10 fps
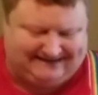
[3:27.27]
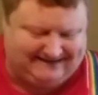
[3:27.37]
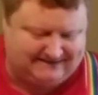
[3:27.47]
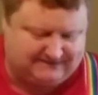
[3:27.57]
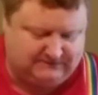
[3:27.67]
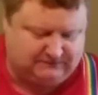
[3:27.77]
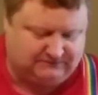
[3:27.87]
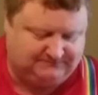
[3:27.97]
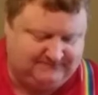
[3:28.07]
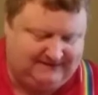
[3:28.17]
That's cool.
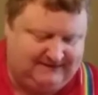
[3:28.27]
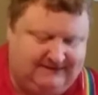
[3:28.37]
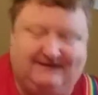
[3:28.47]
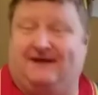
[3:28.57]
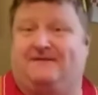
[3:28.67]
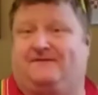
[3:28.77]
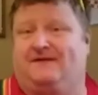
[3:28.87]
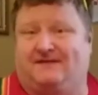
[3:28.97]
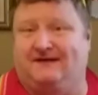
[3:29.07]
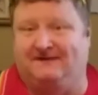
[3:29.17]
Now, the
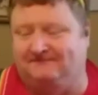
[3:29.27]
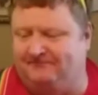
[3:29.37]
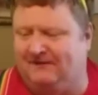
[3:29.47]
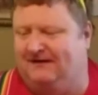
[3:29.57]
fun thing